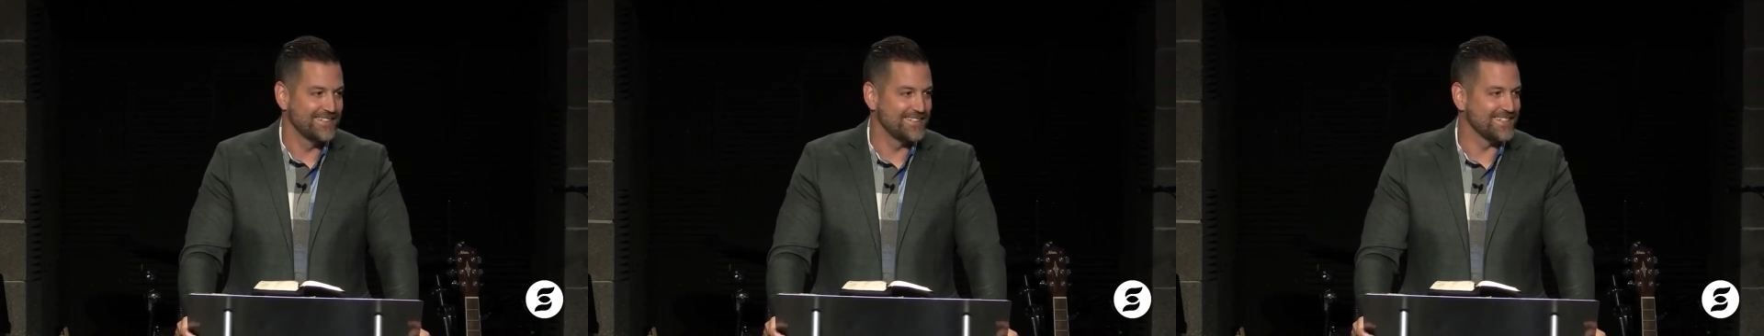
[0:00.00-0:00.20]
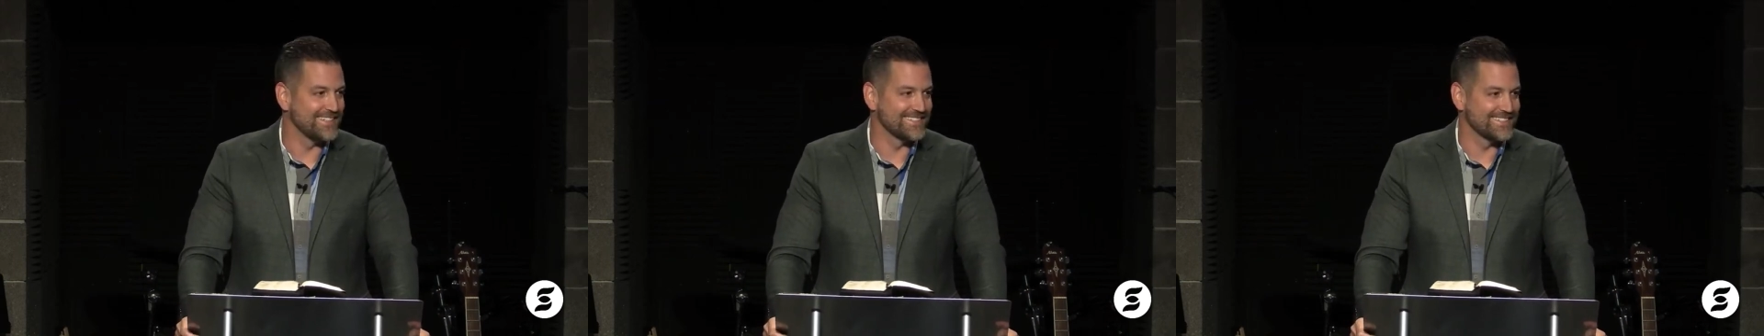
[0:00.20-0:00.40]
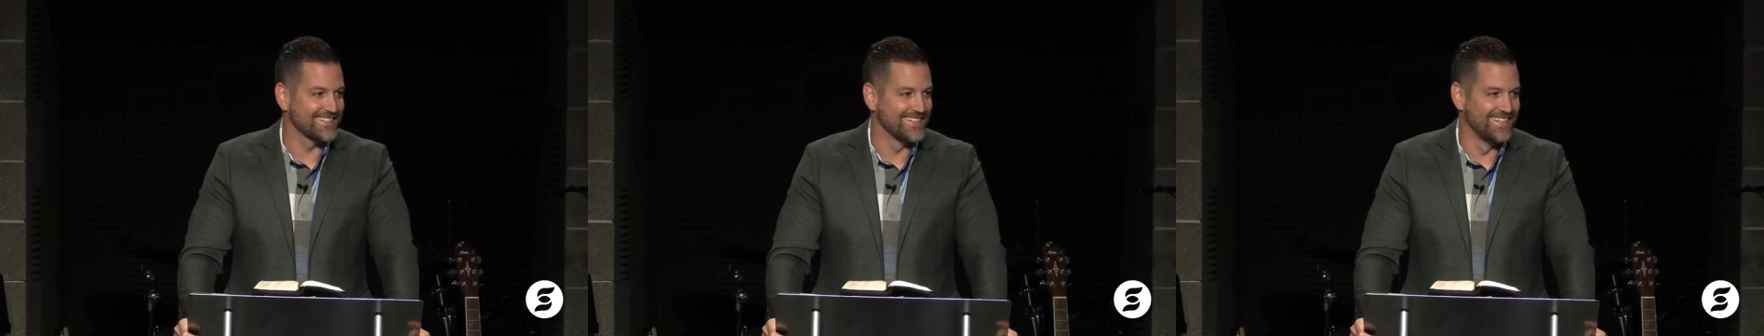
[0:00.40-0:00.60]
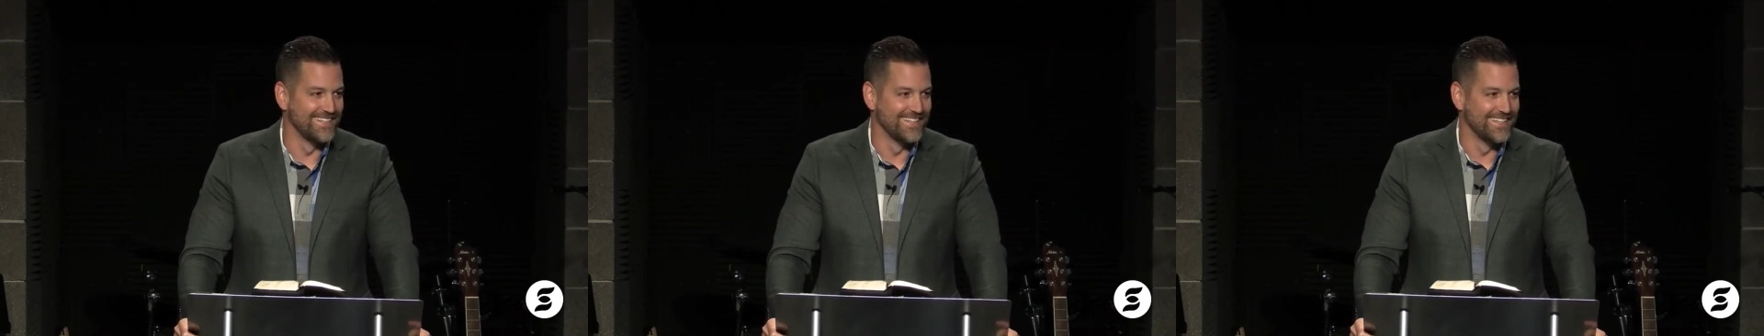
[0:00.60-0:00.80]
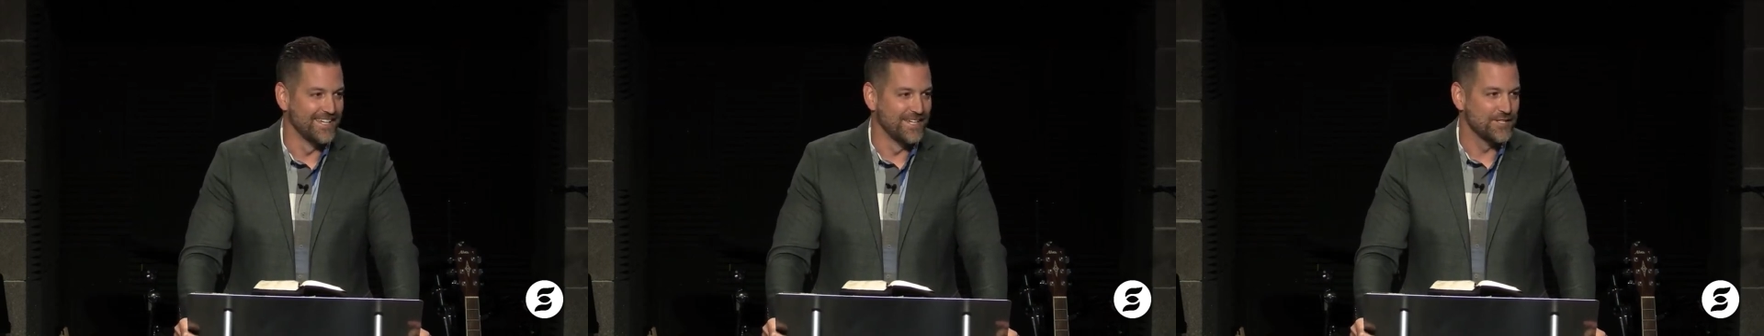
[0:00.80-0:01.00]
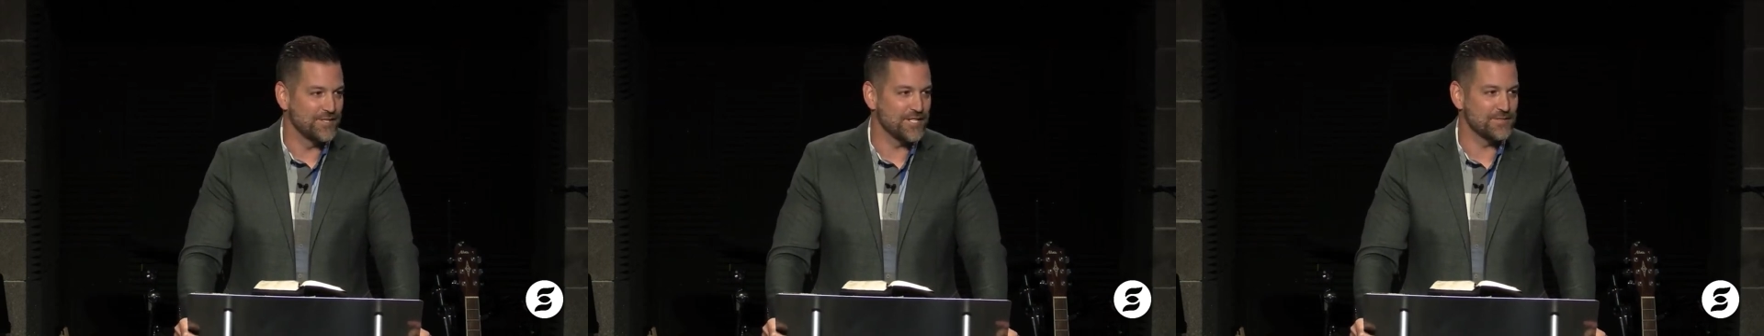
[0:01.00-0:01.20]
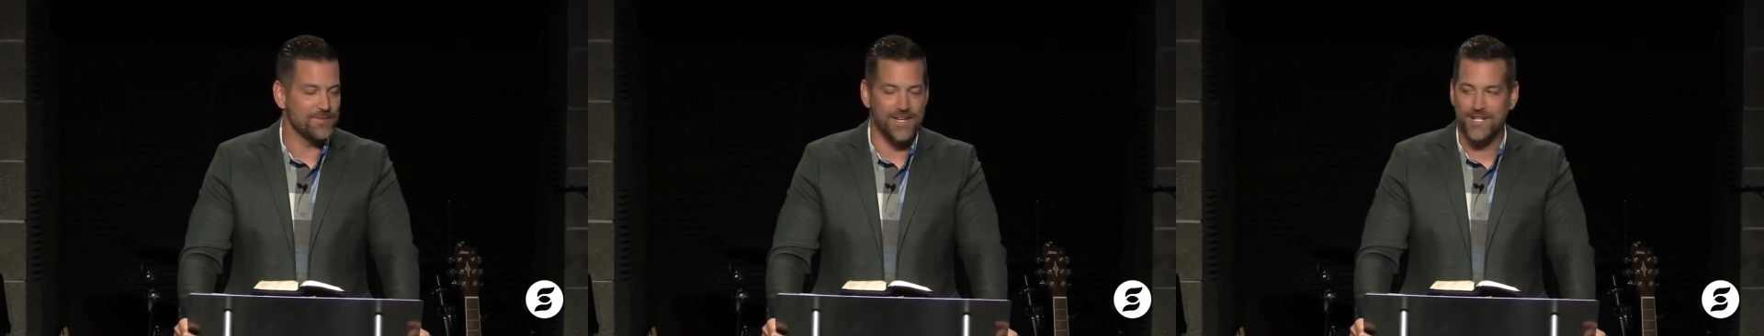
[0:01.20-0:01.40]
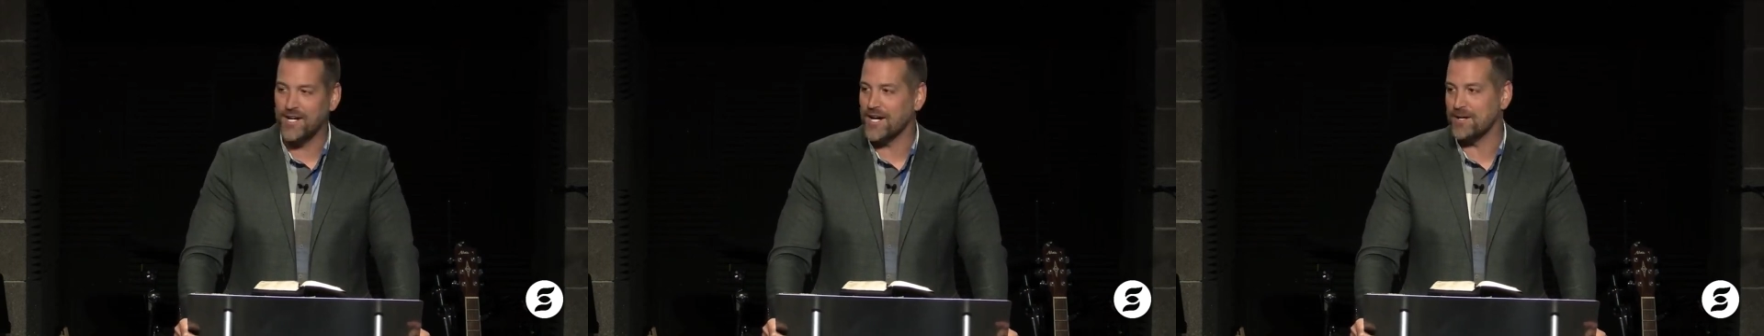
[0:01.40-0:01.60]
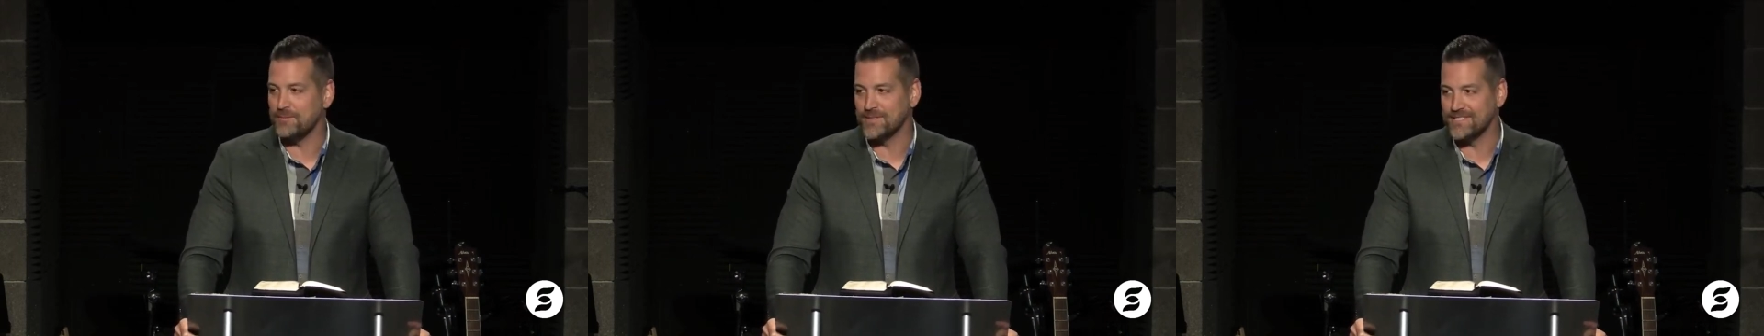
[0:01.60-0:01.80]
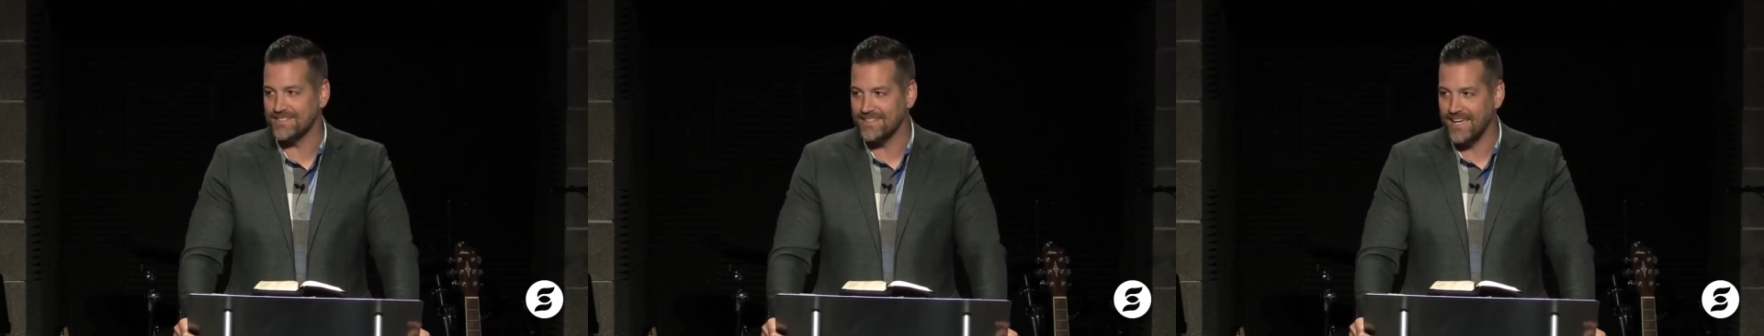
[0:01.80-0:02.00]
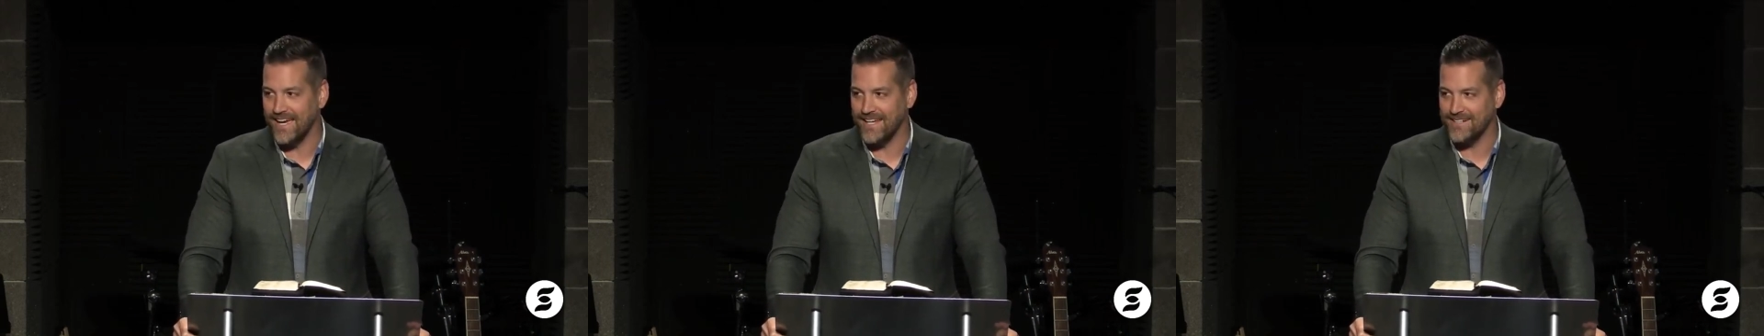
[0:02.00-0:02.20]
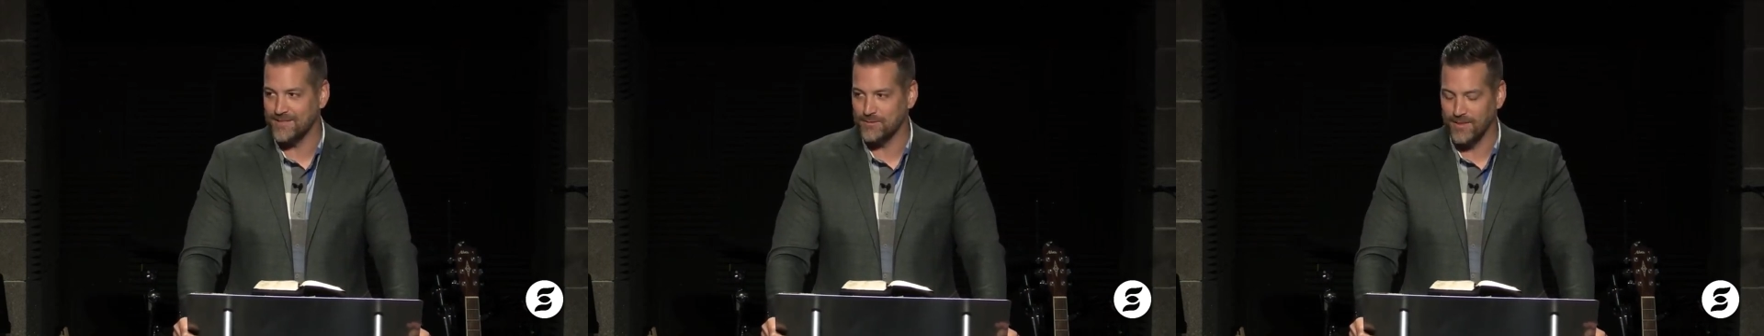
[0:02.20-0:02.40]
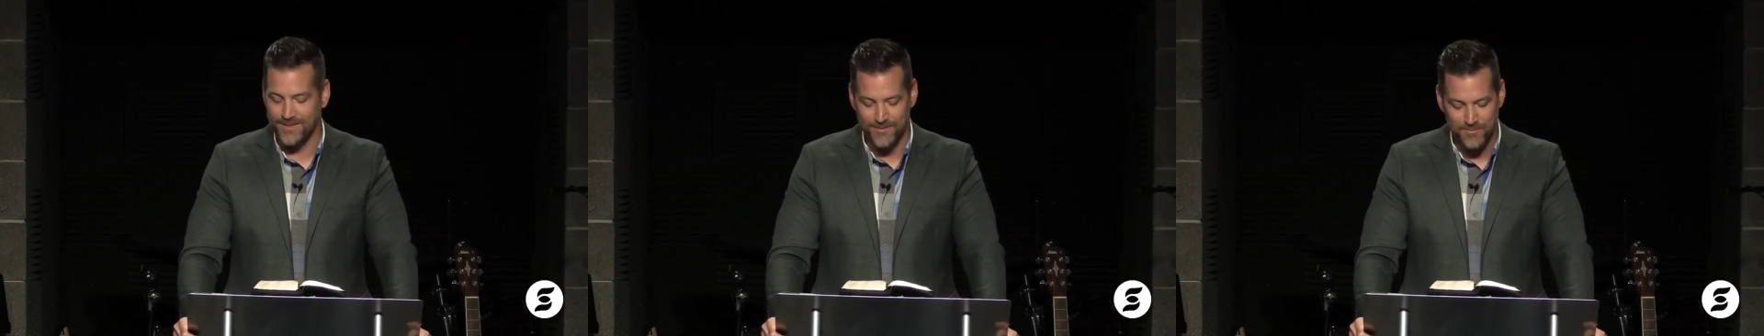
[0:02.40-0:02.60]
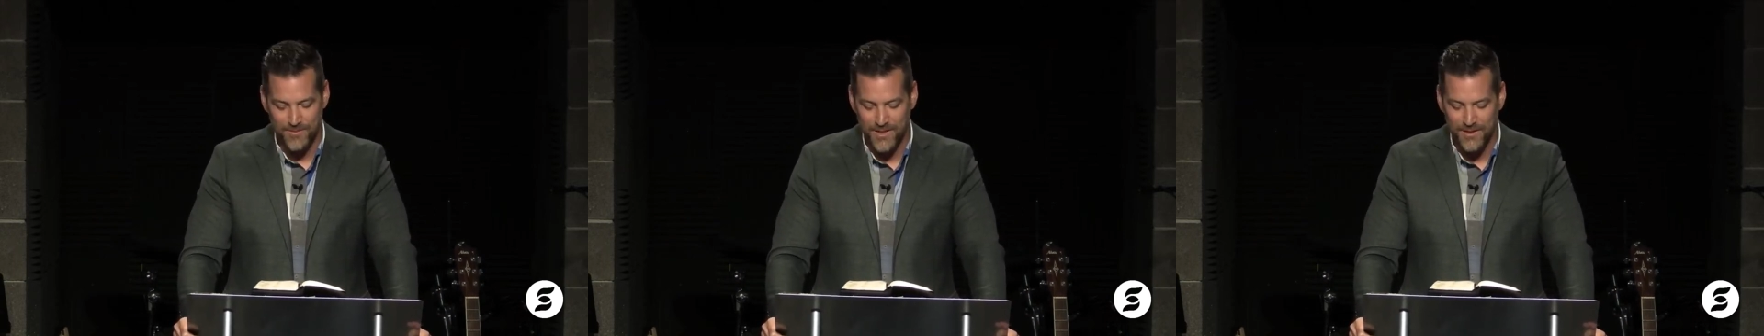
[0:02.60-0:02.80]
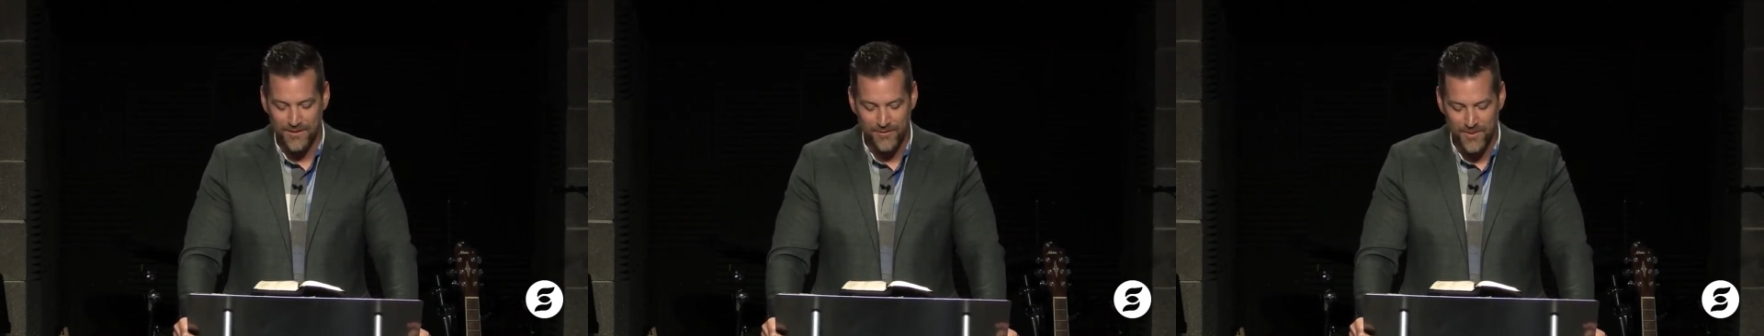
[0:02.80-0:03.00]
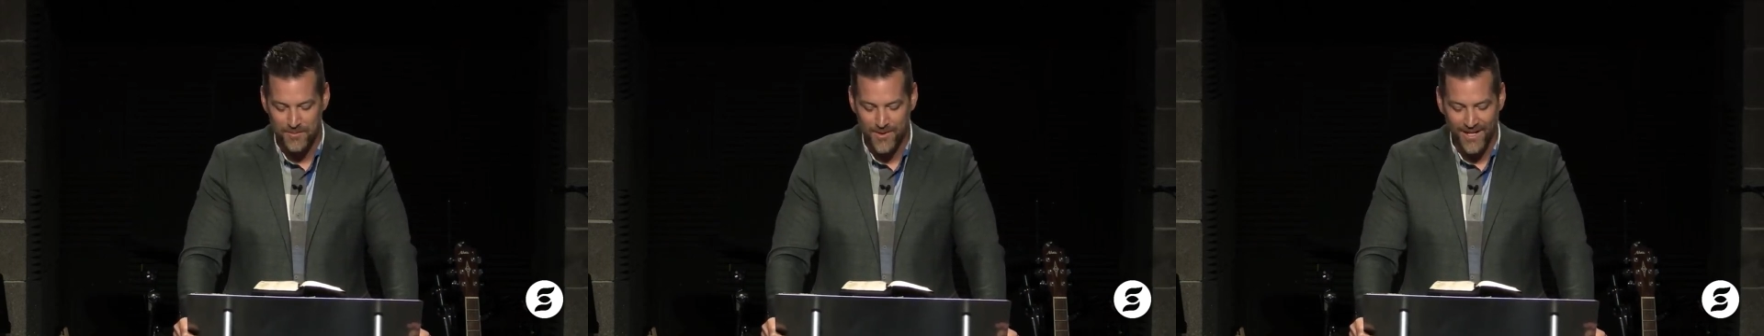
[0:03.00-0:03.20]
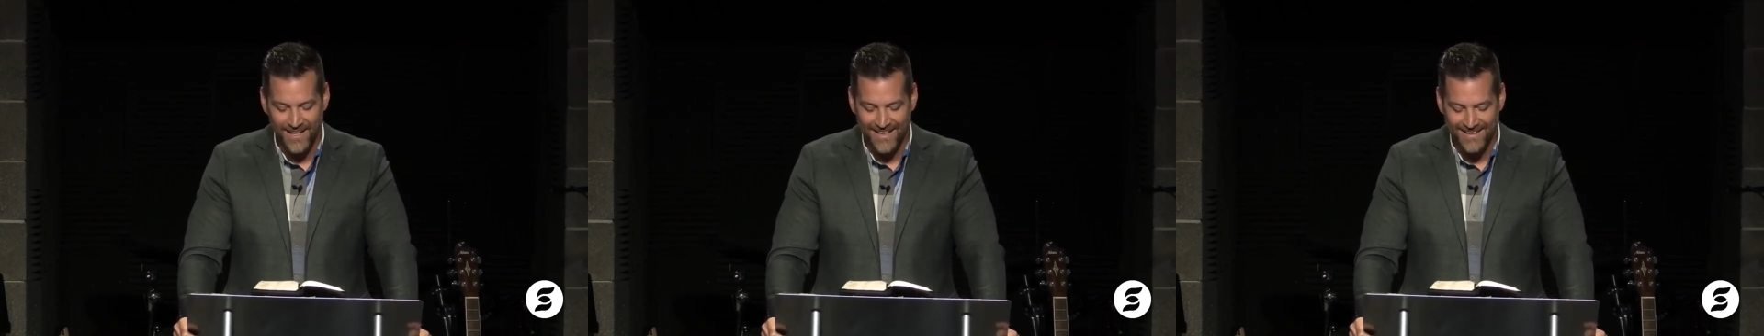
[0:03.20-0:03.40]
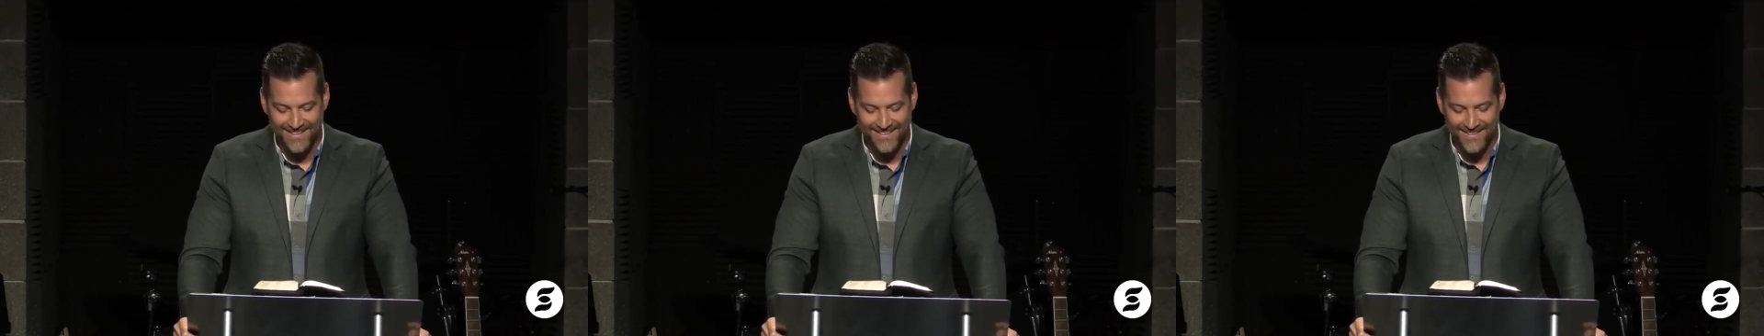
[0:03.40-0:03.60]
She's my caramel delight, beautiful bride."